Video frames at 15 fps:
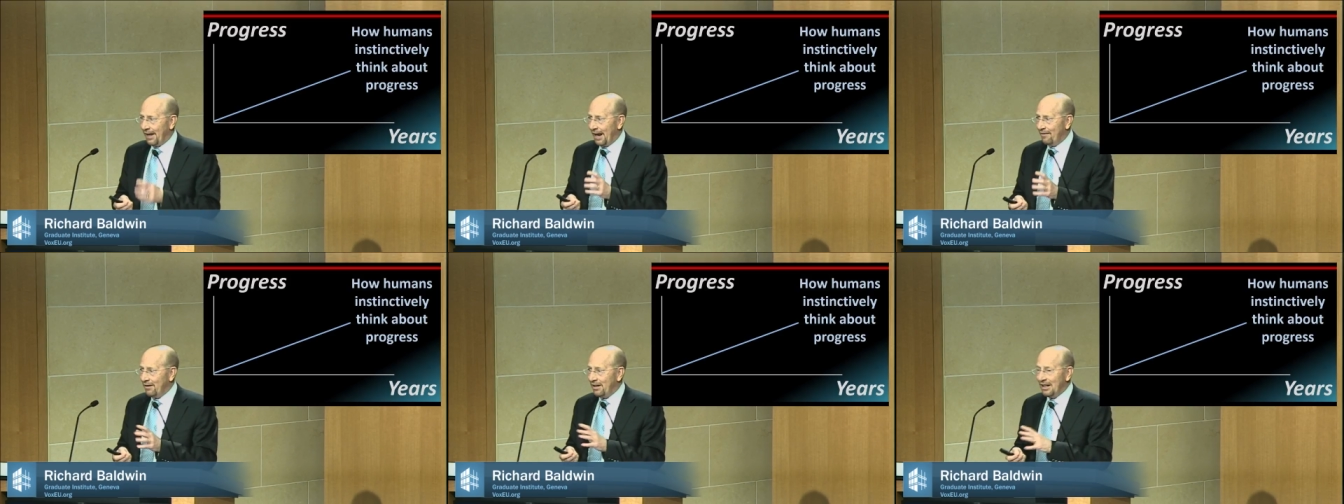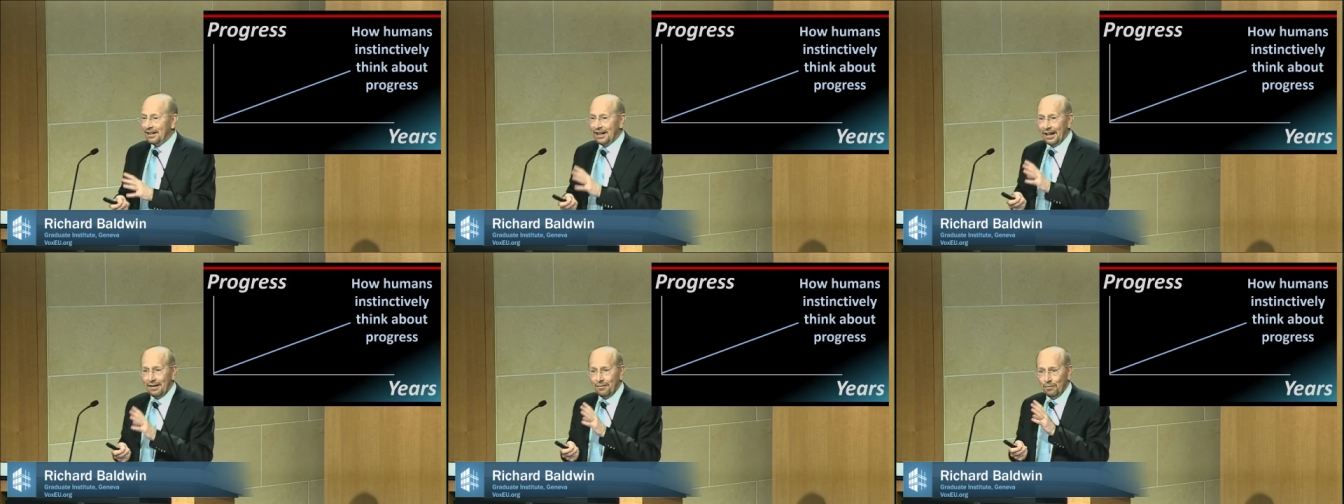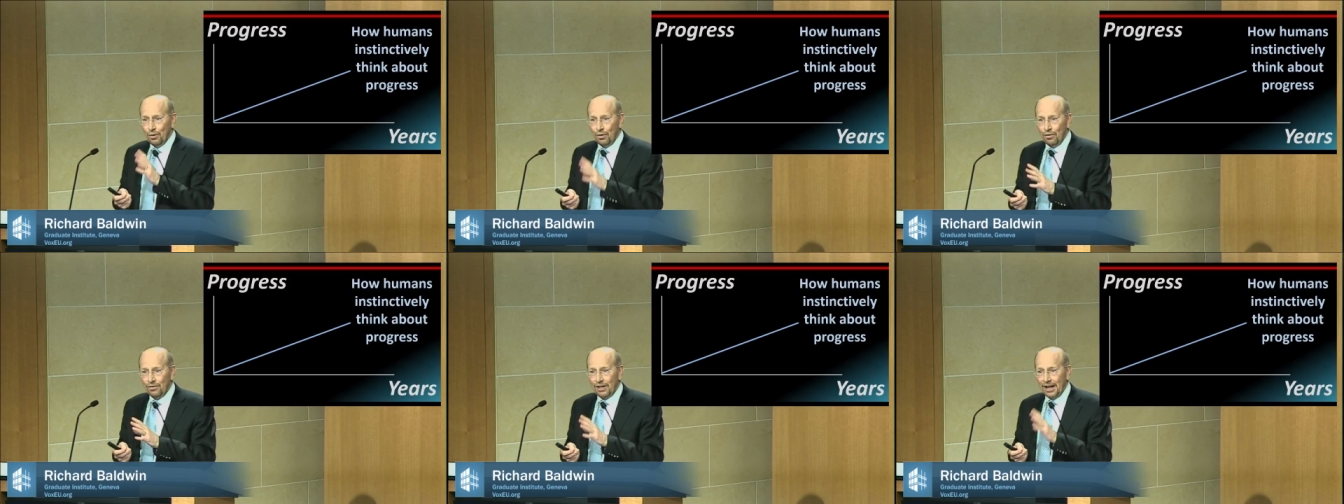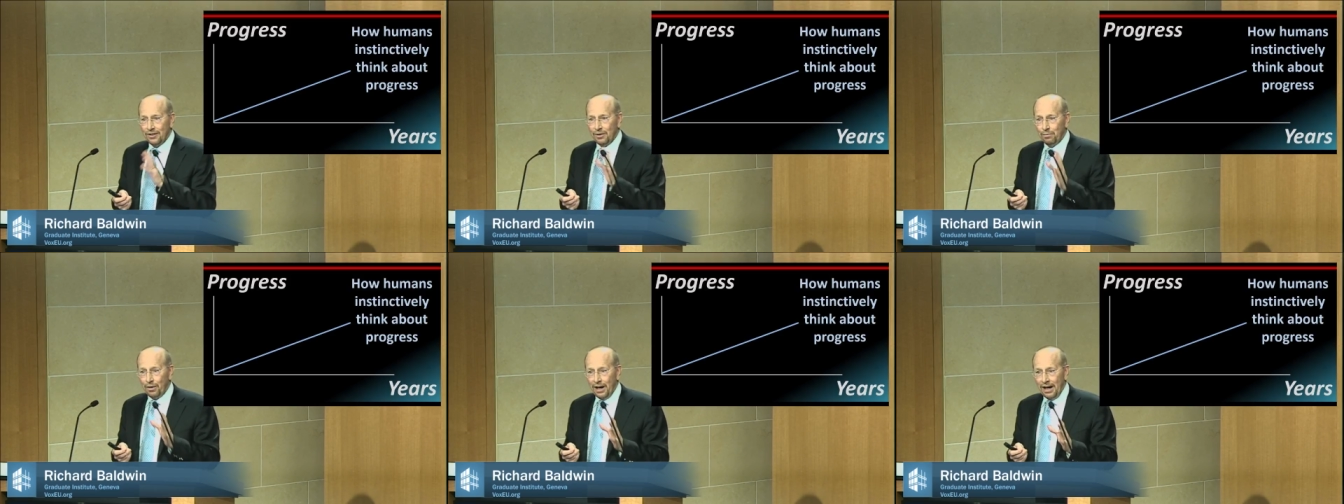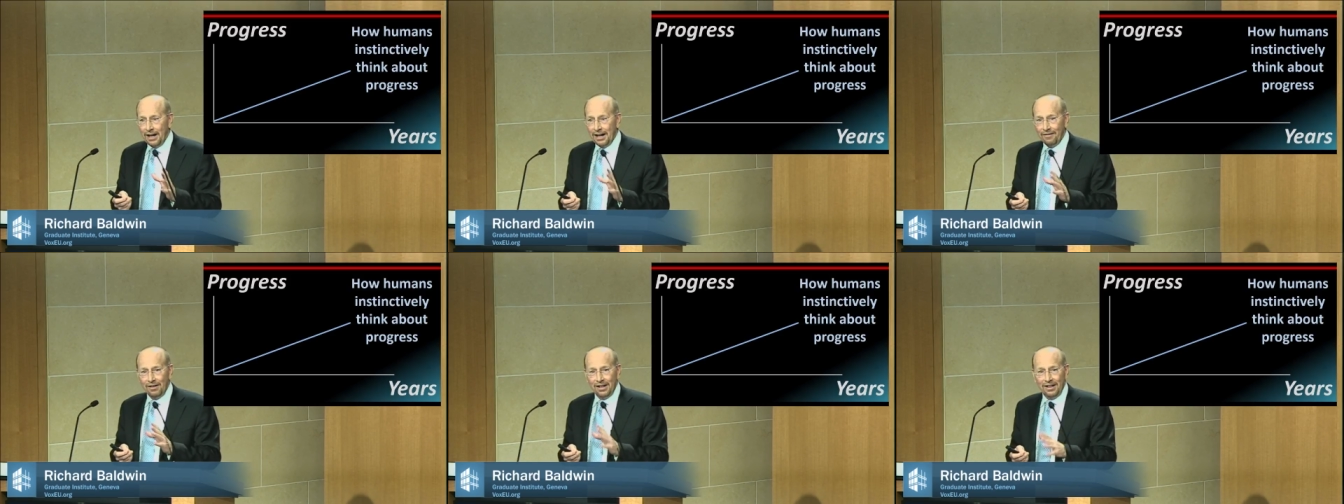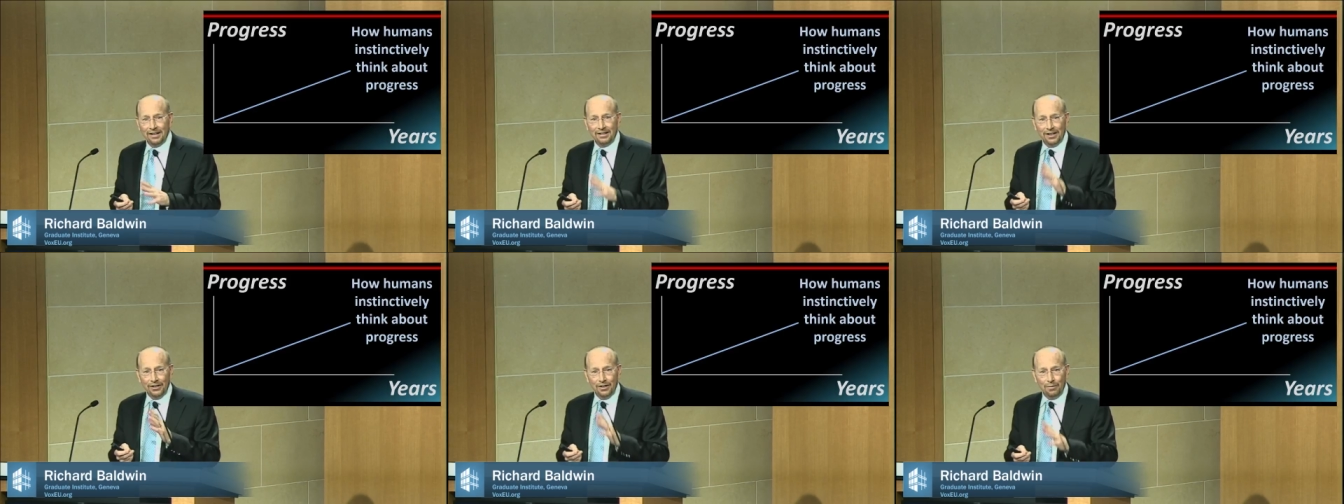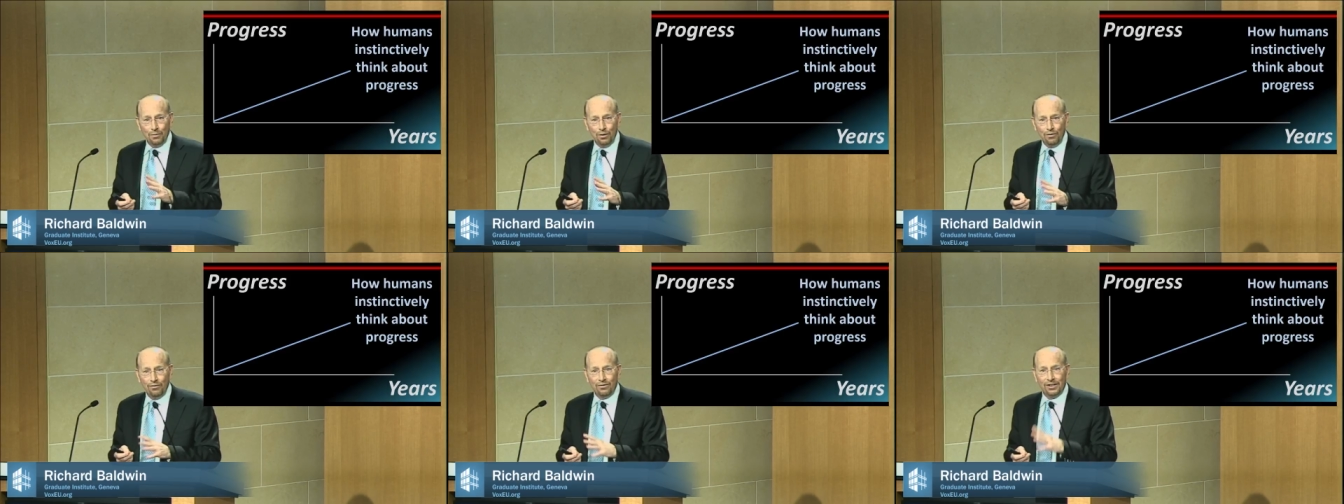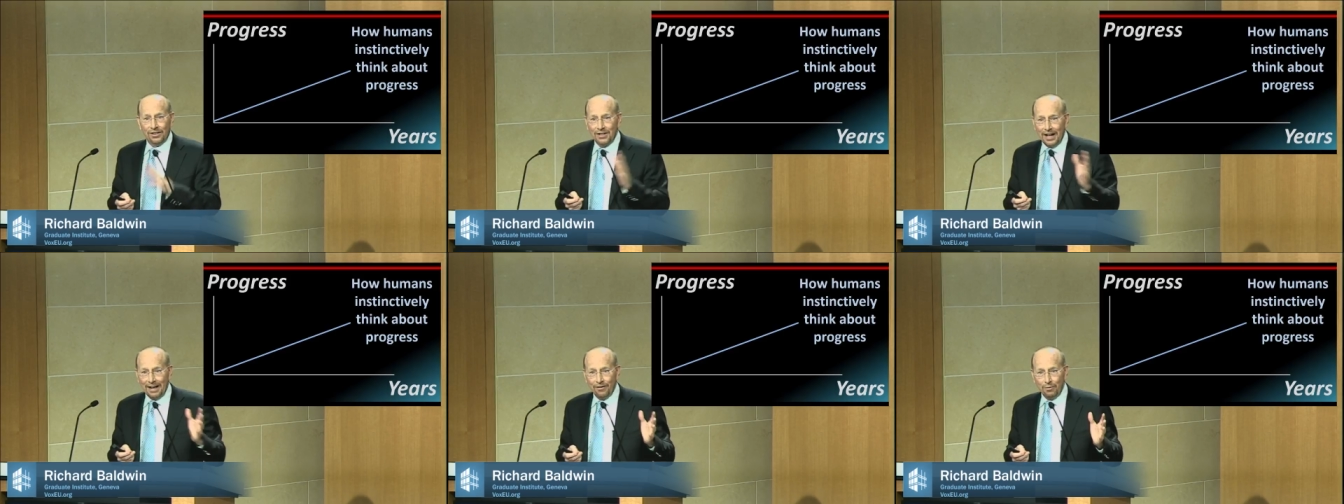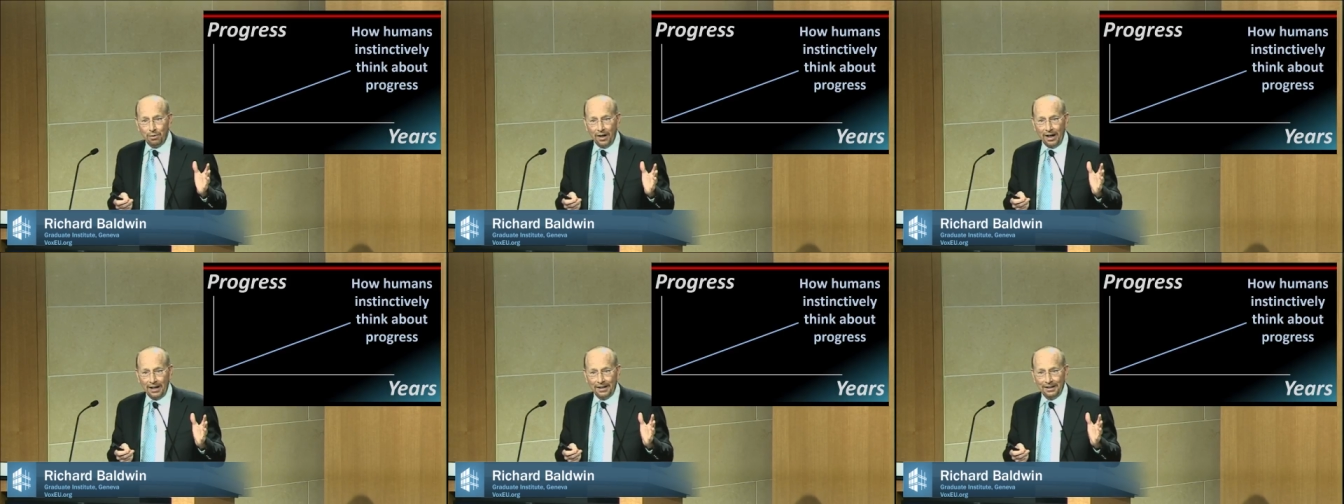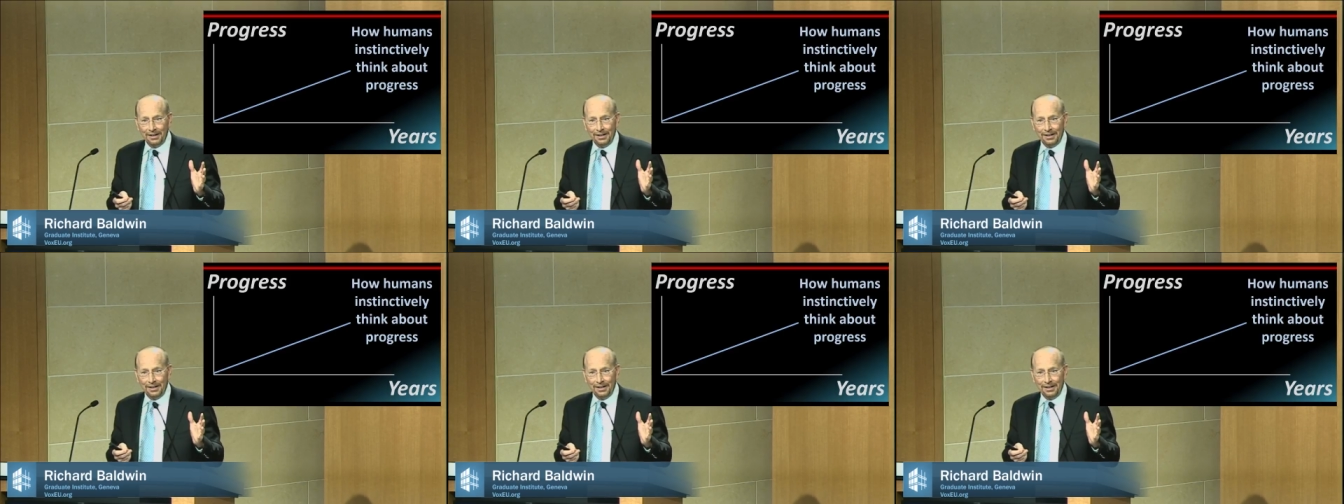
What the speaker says: Everything that moves has a brain. Everything that doesn't move doesn't have a brain.